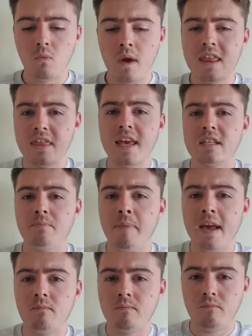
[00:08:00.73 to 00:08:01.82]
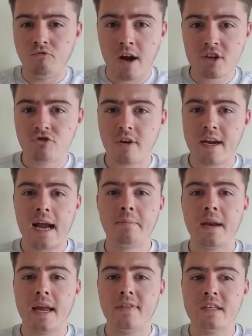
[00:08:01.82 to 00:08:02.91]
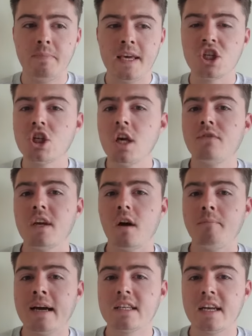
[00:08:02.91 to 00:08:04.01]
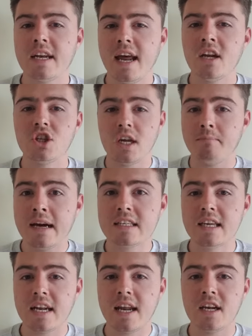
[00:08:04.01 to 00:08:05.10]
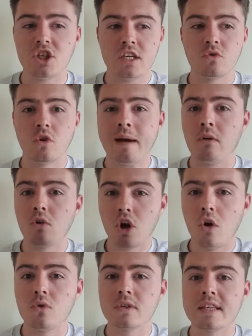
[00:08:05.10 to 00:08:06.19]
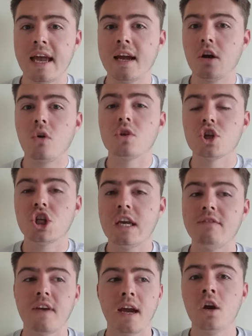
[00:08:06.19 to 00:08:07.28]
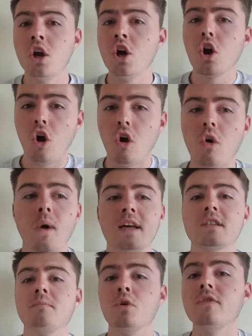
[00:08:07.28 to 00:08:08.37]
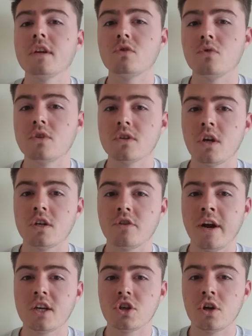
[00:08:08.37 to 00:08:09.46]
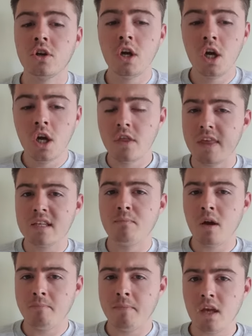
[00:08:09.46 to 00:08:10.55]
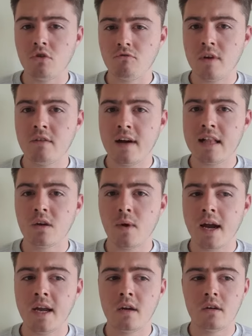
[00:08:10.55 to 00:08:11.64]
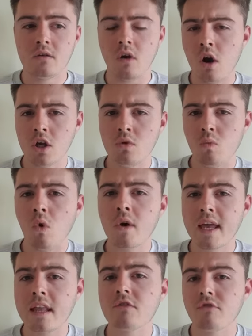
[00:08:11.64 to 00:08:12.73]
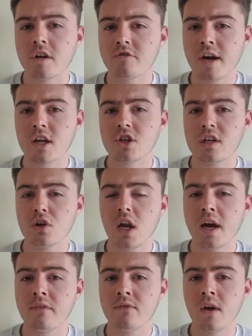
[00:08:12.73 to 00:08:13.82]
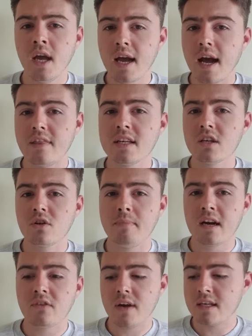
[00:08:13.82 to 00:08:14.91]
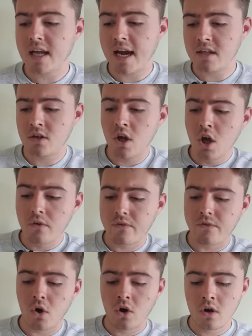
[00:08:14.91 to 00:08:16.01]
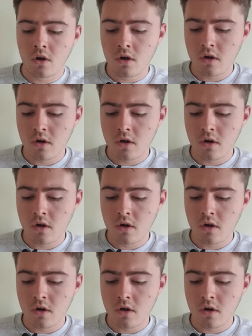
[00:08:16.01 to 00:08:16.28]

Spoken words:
with this big retrograde happening and this big shift in our masculine energy, and masculine energy is all about goal setting, goal achieving, conquest, moving towards a certain direction, this might make you reevaluate, are you walking in the right direction in your life? And this could manifest as foot,